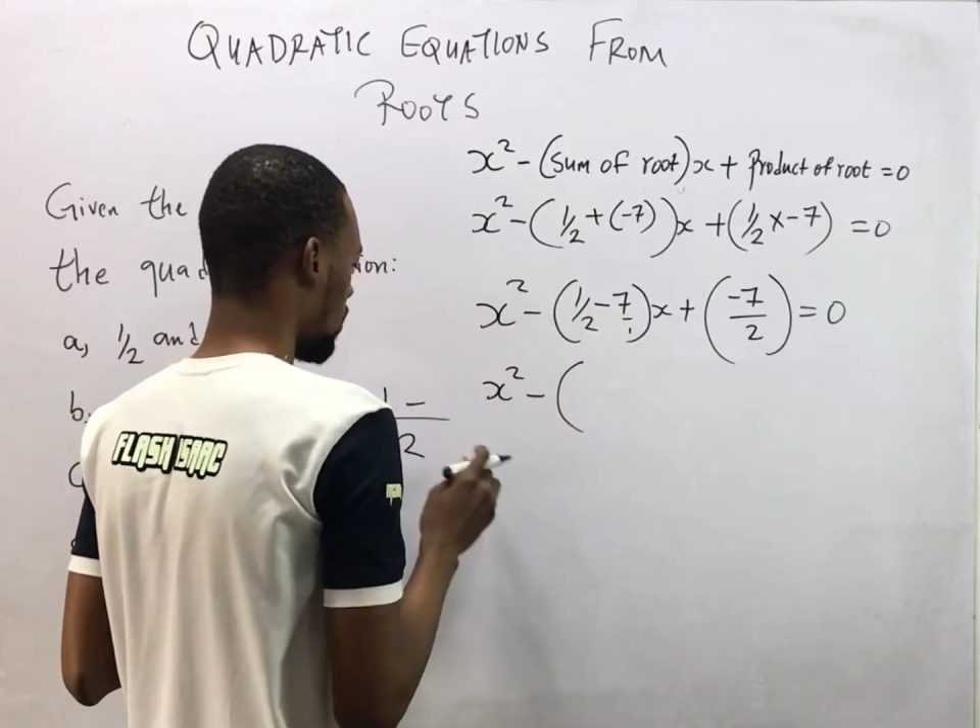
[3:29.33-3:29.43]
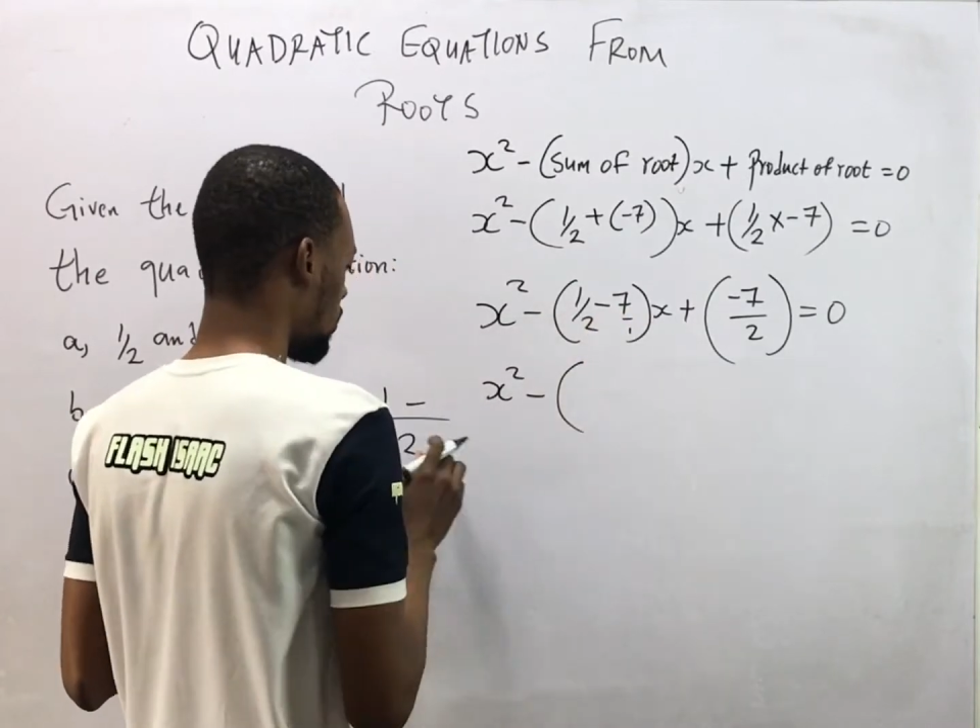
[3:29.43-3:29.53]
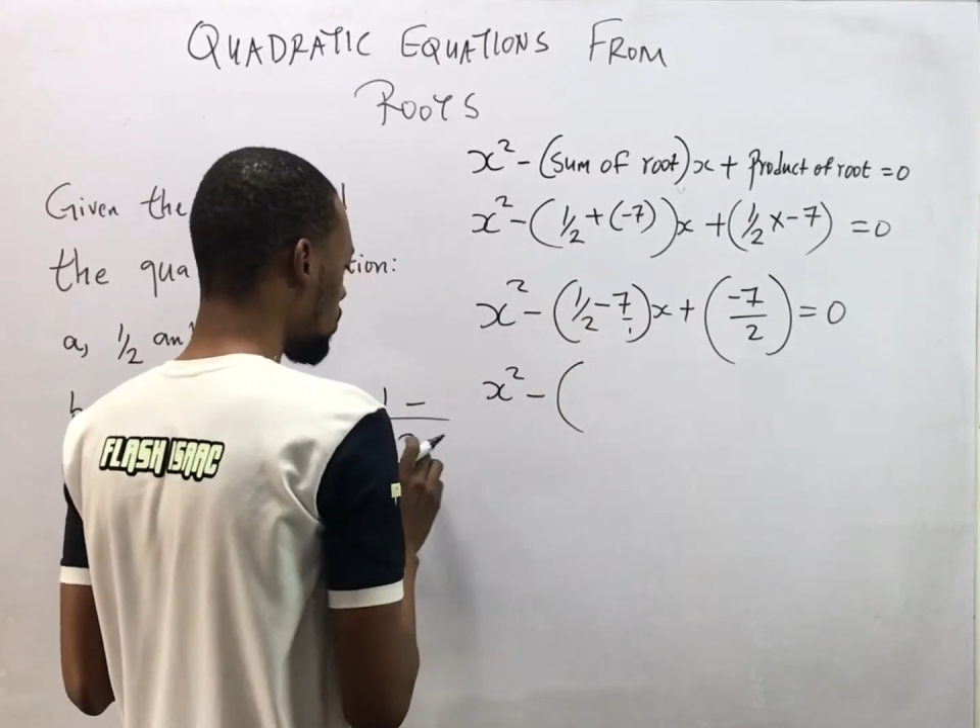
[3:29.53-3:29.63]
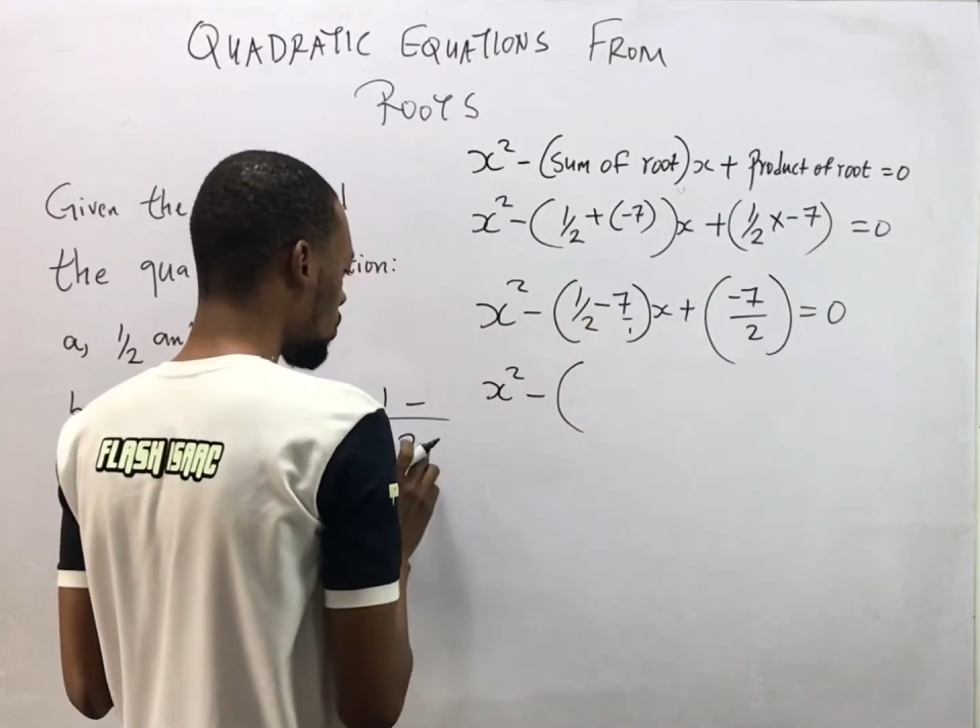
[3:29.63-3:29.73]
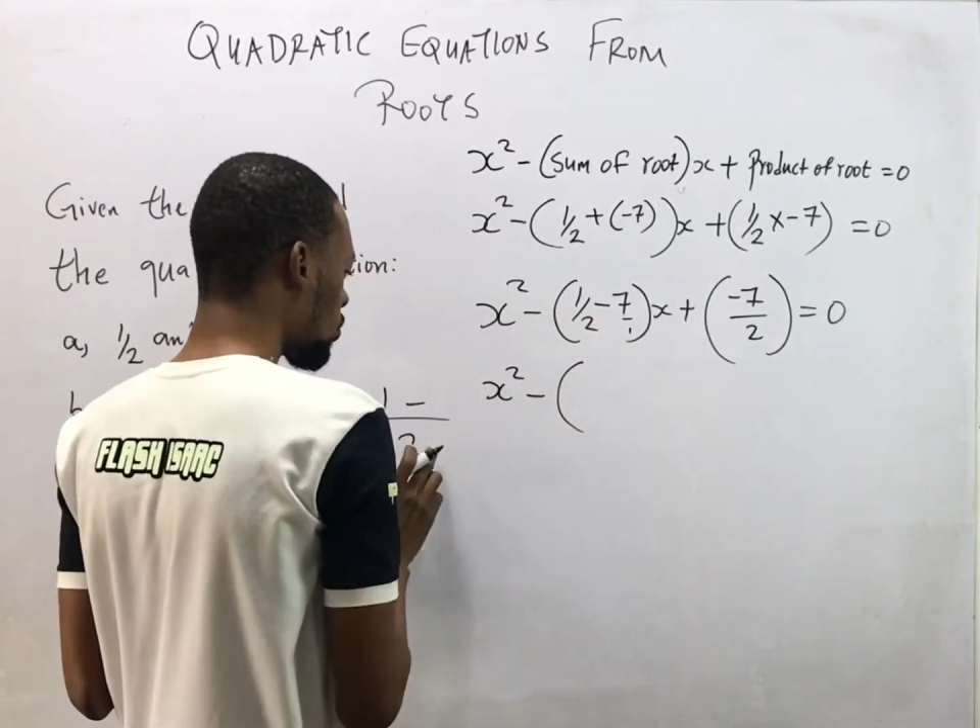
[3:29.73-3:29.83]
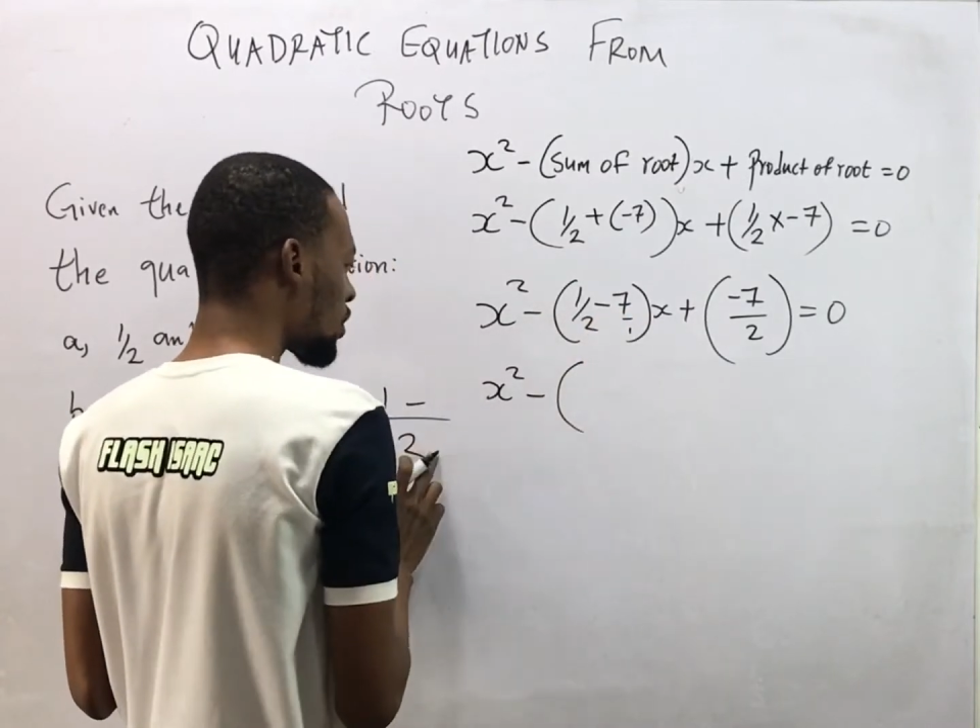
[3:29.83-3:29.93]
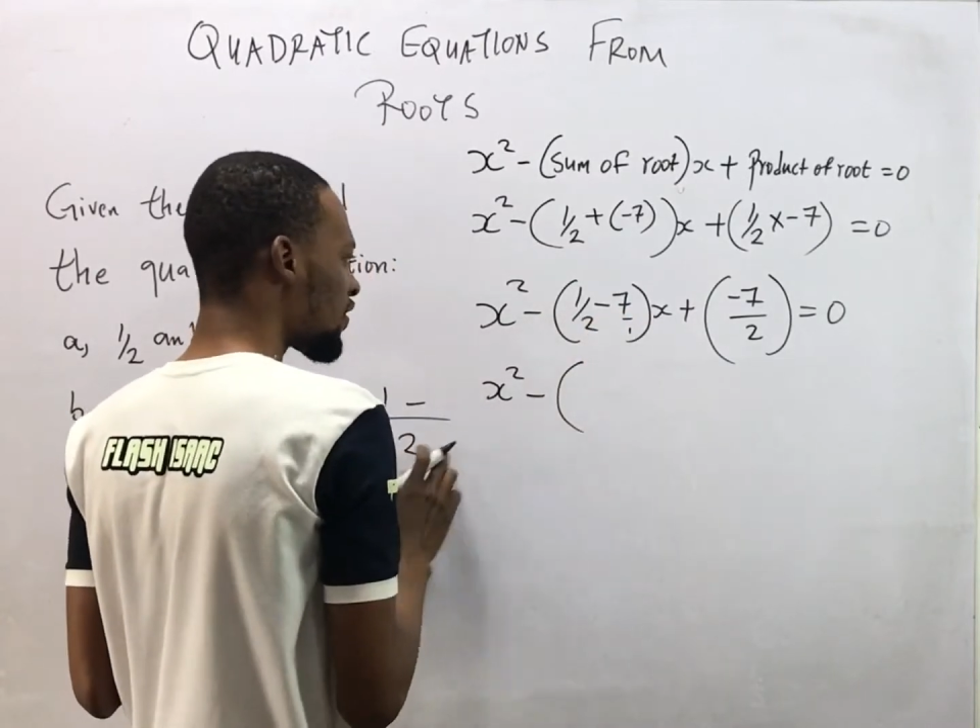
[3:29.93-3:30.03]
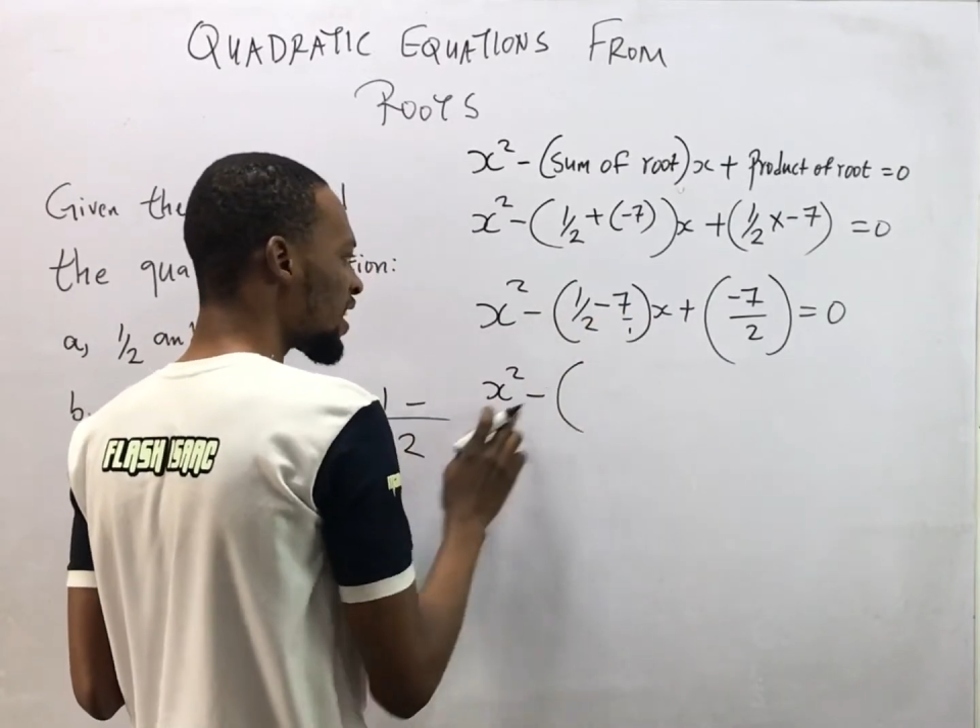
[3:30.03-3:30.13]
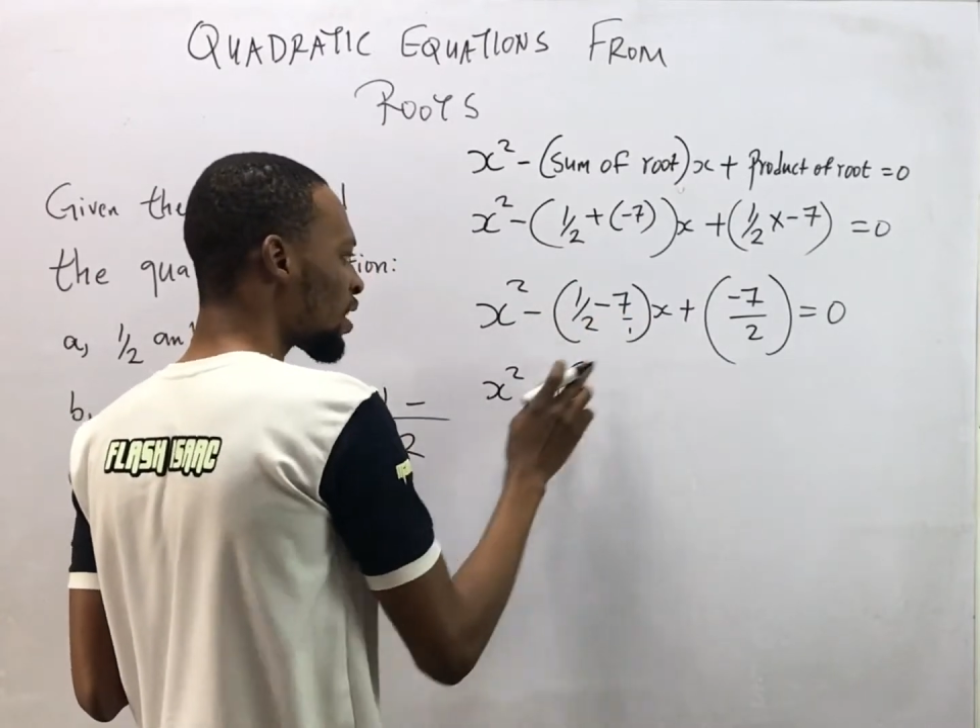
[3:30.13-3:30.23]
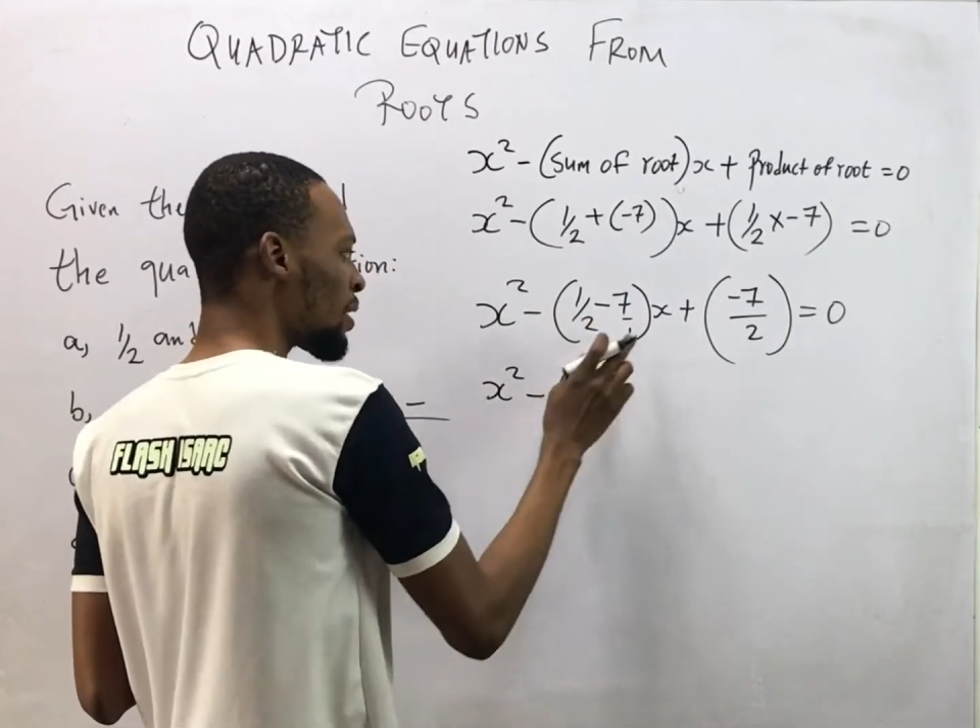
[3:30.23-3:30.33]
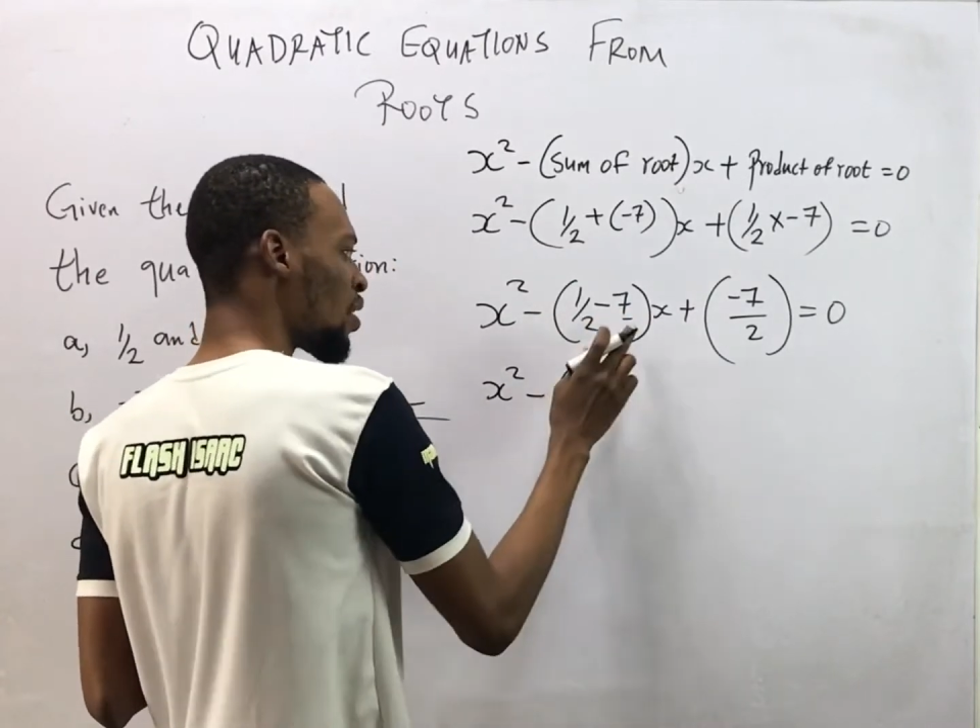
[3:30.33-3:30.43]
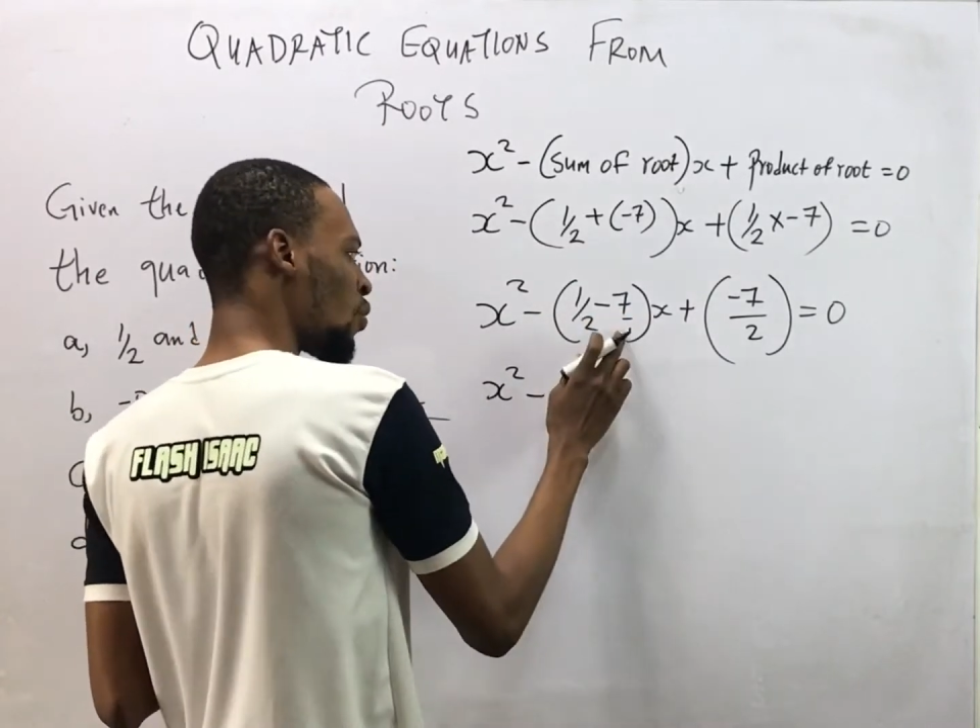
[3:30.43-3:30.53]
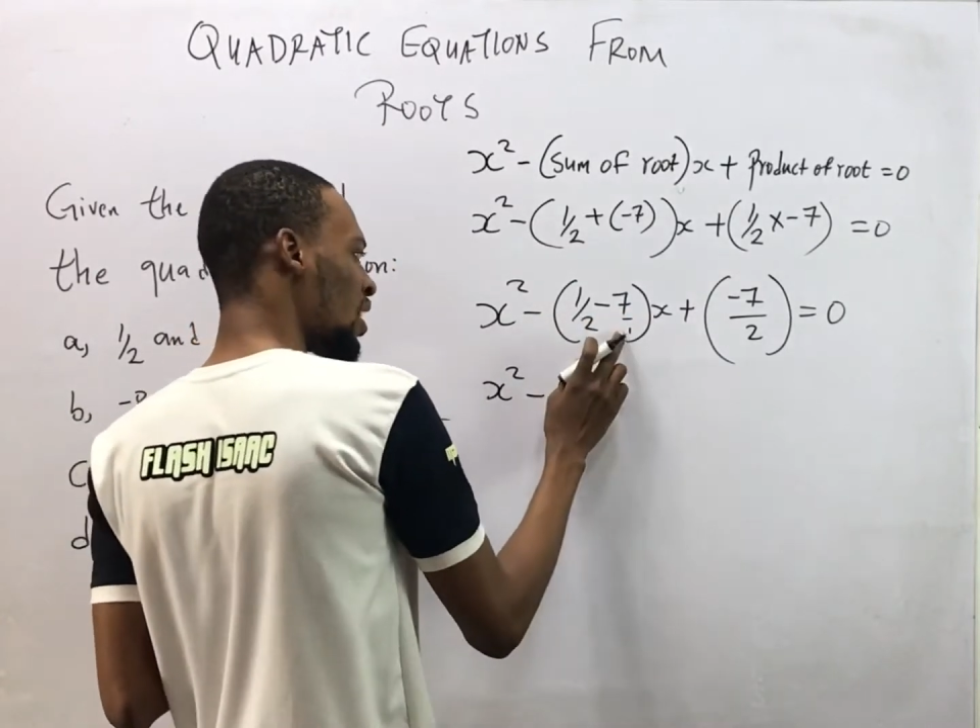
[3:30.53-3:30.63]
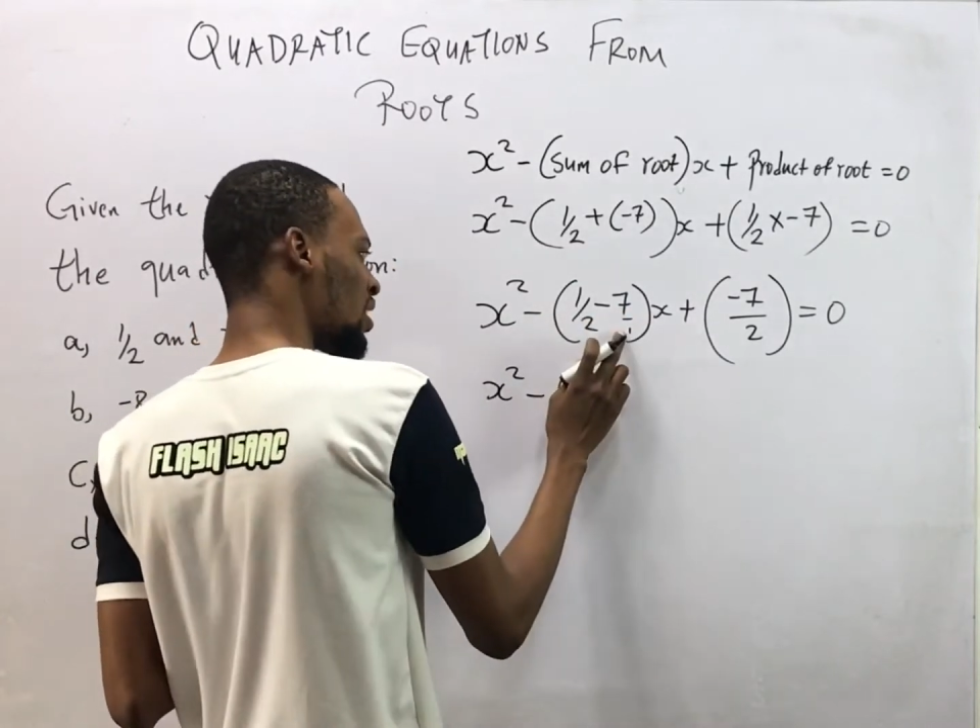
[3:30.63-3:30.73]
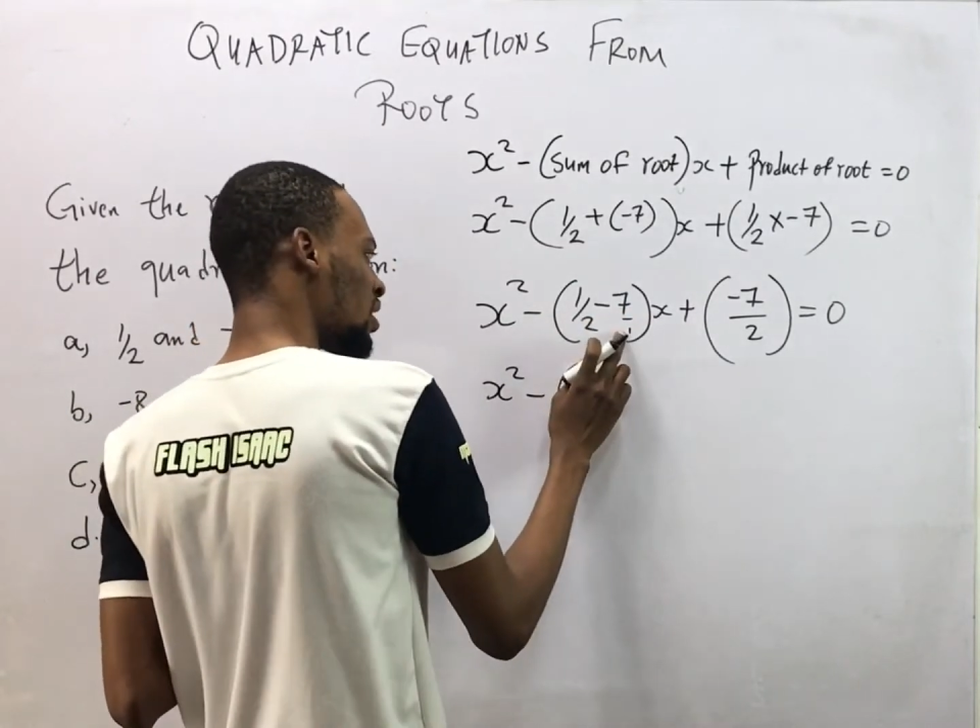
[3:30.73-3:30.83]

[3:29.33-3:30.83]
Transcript: So 2 divided by 1